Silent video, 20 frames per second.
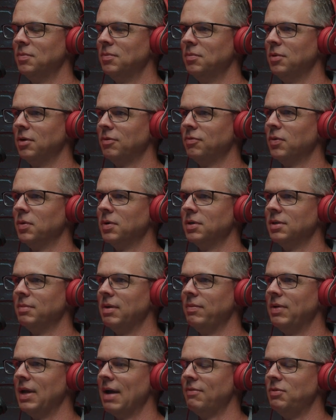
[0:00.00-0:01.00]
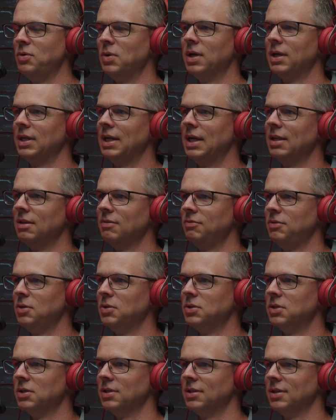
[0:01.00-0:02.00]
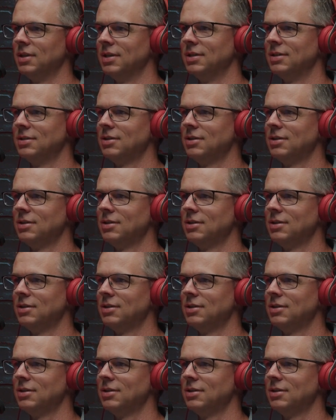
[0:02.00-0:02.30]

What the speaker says: look forward to maybe having you on again in the future to